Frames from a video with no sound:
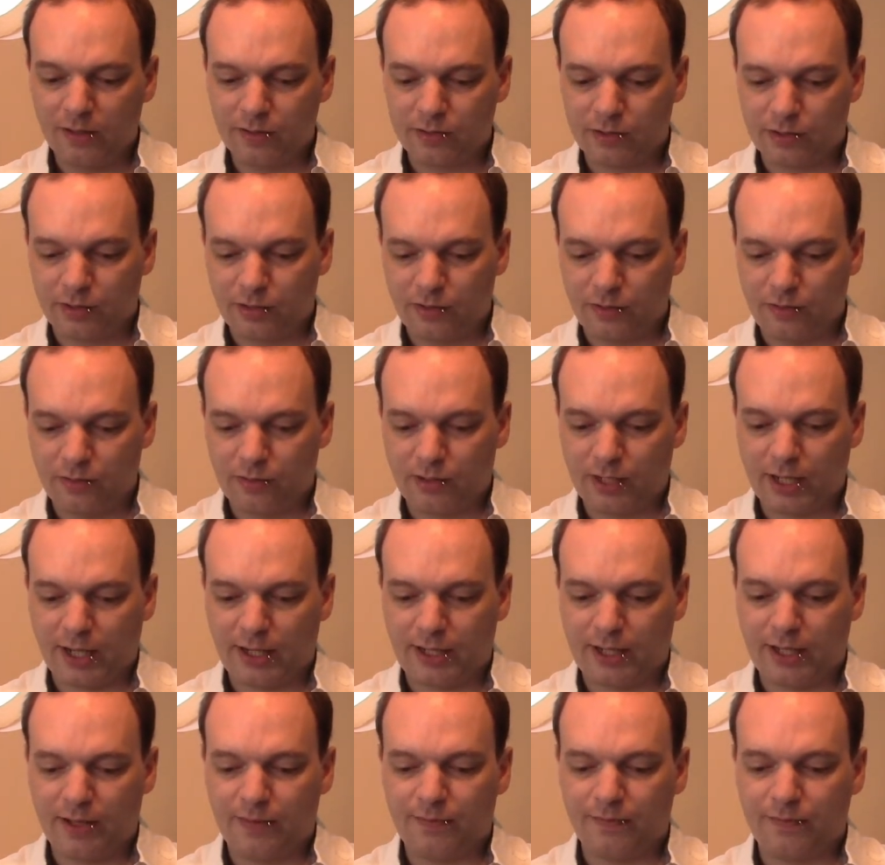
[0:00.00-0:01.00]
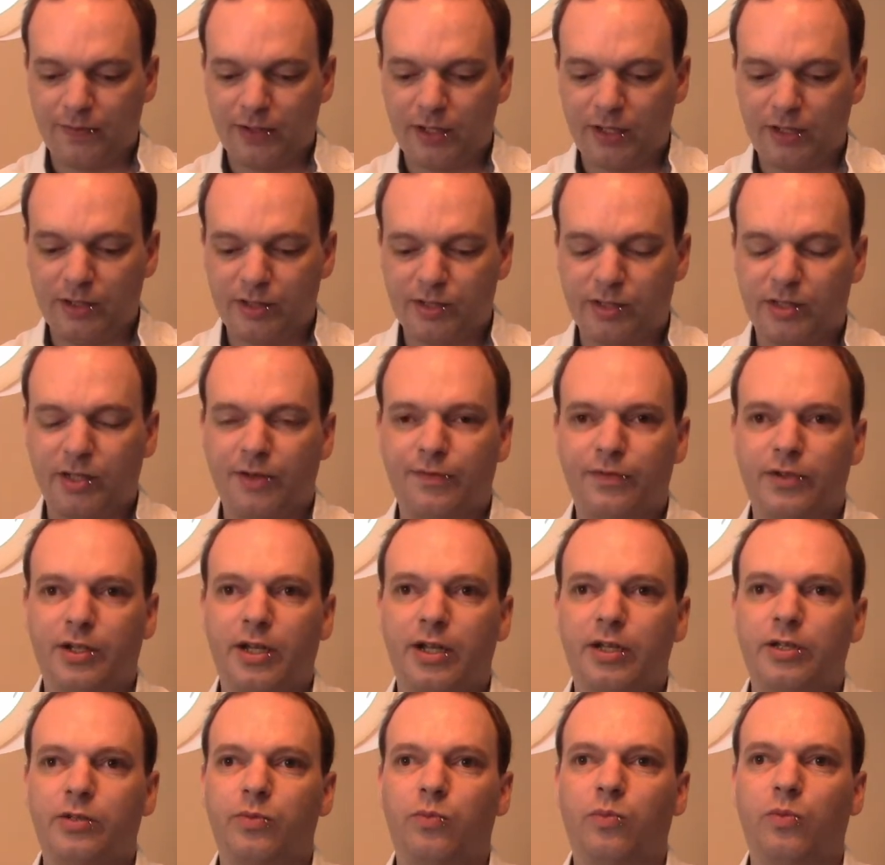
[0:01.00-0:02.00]
to
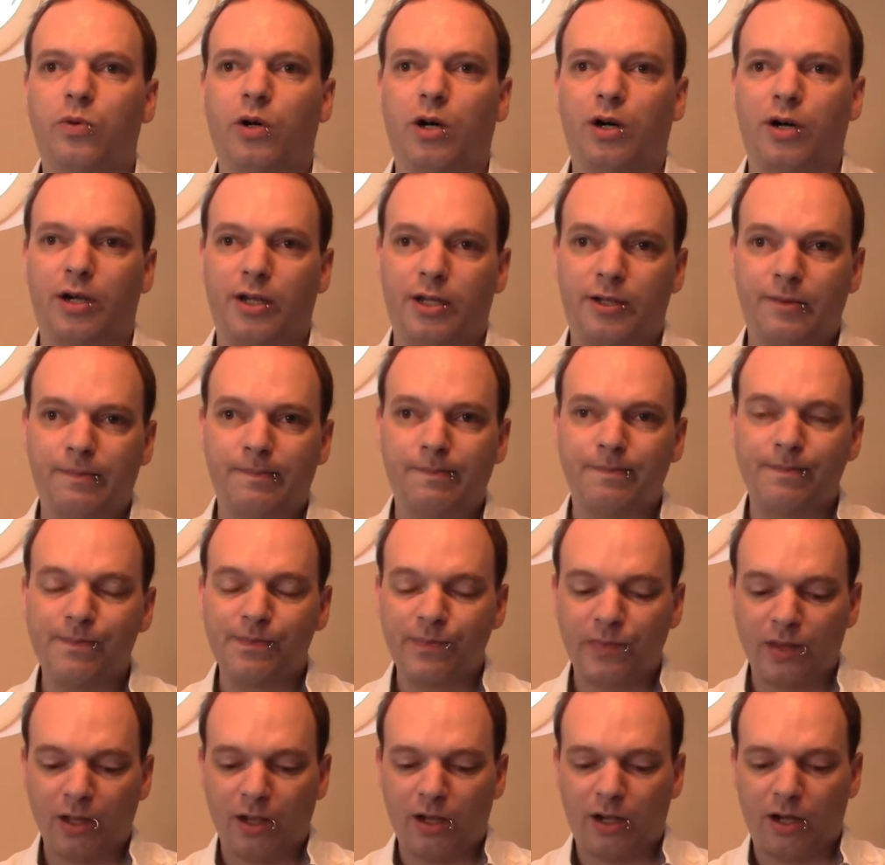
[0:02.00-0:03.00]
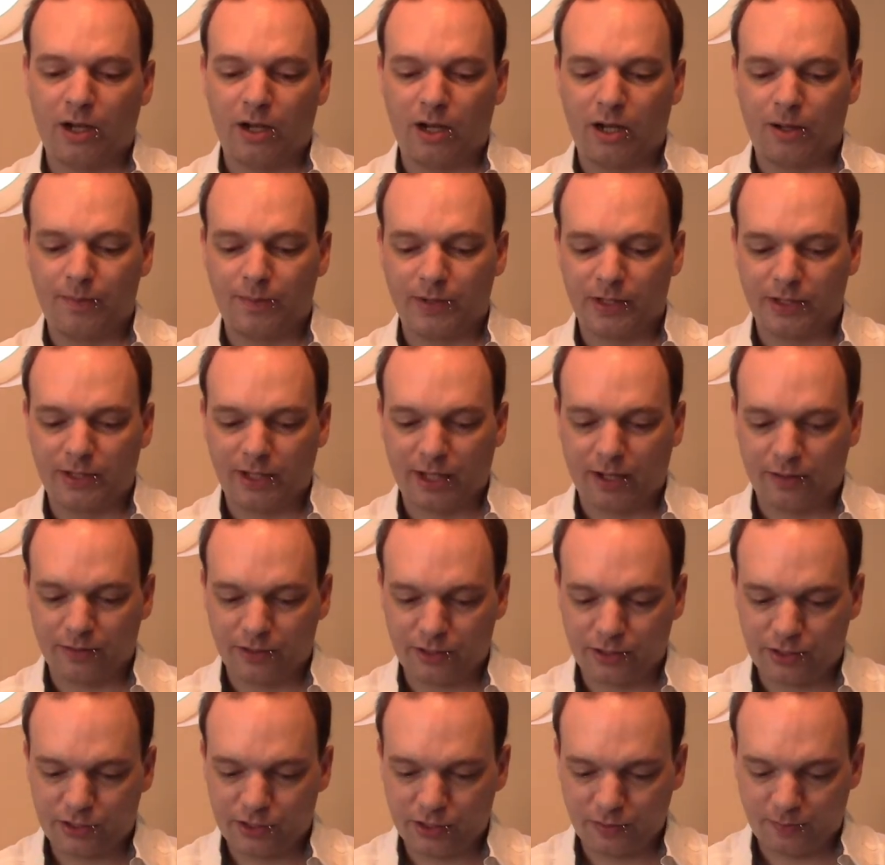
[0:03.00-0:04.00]
KMV78Y um, and now
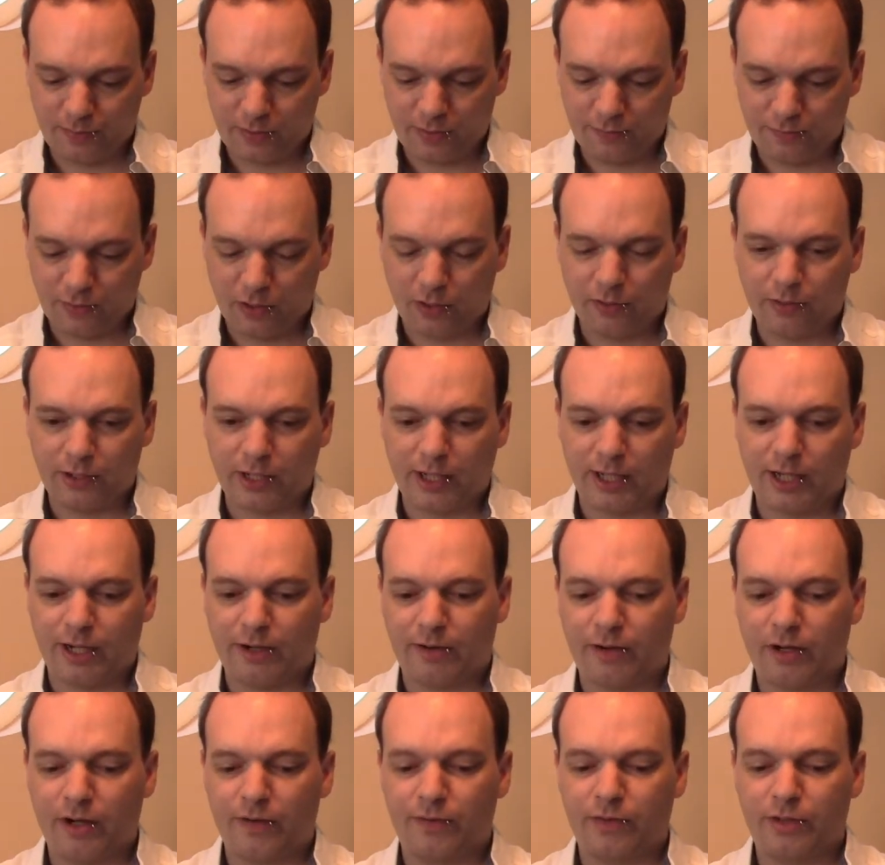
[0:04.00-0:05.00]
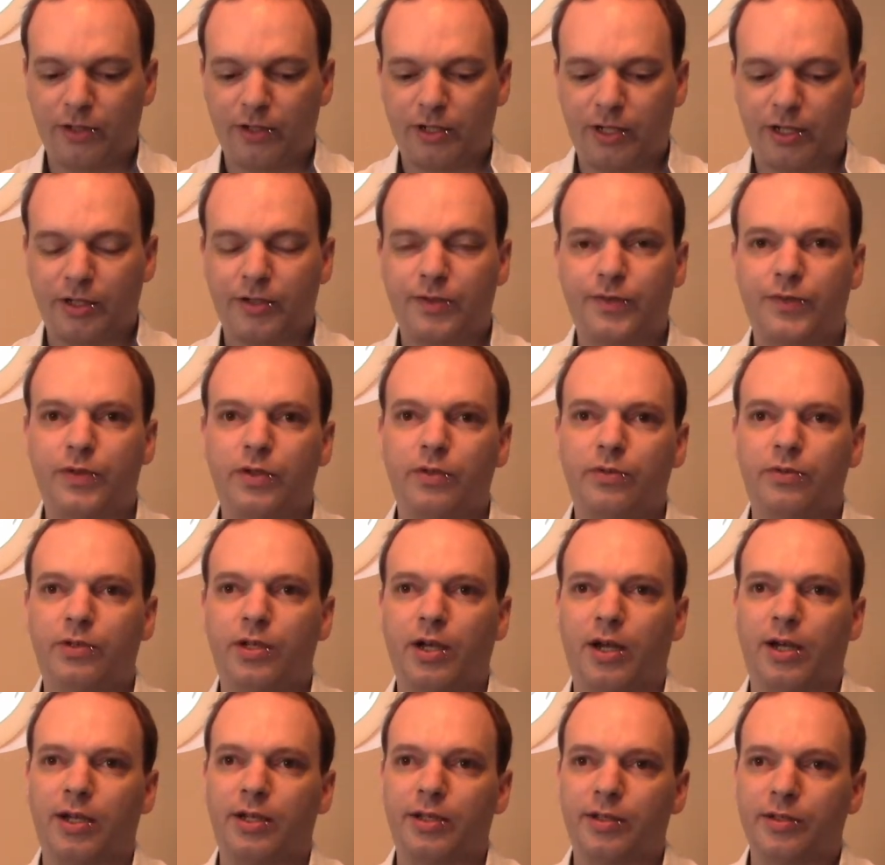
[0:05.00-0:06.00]
this should be rolling out over the next few
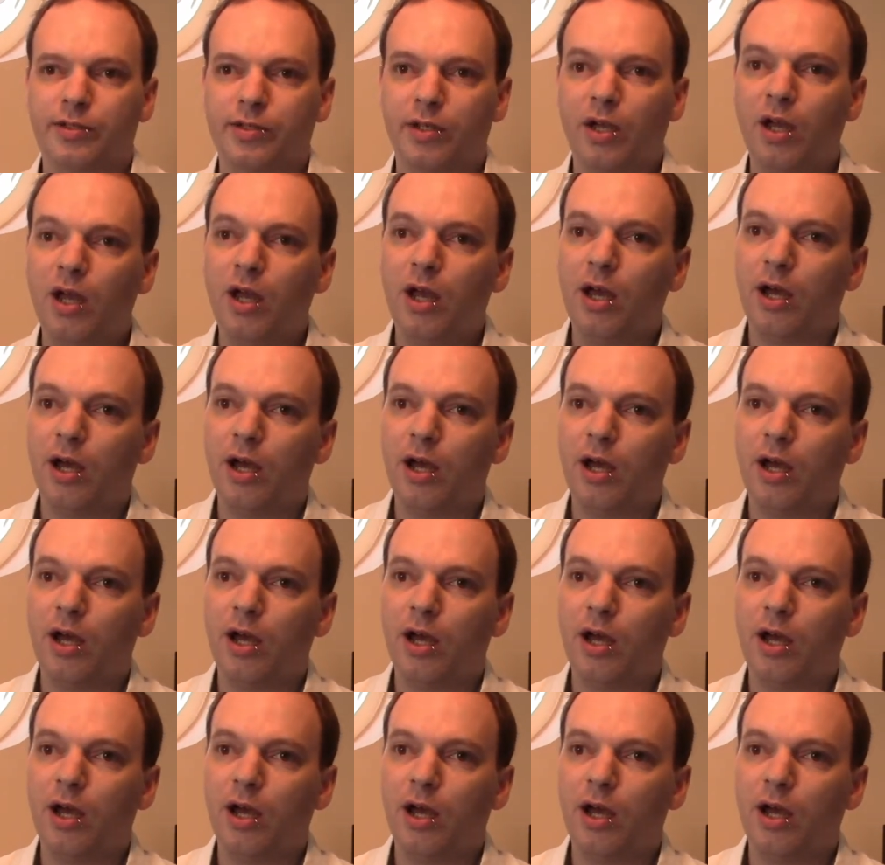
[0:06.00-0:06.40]
days.